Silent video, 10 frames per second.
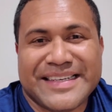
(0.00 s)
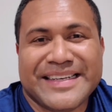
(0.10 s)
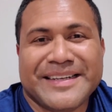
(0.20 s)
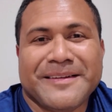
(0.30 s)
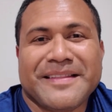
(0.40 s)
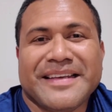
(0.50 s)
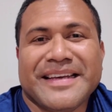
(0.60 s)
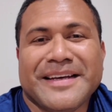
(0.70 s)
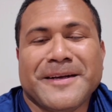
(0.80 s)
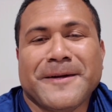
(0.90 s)

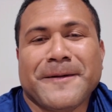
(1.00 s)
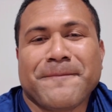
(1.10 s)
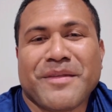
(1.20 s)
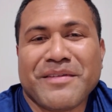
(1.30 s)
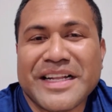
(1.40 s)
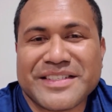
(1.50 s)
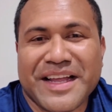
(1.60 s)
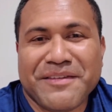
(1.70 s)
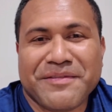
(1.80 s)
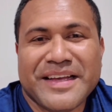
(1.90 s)
the village
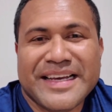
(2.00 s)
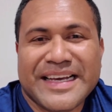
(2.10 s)
life.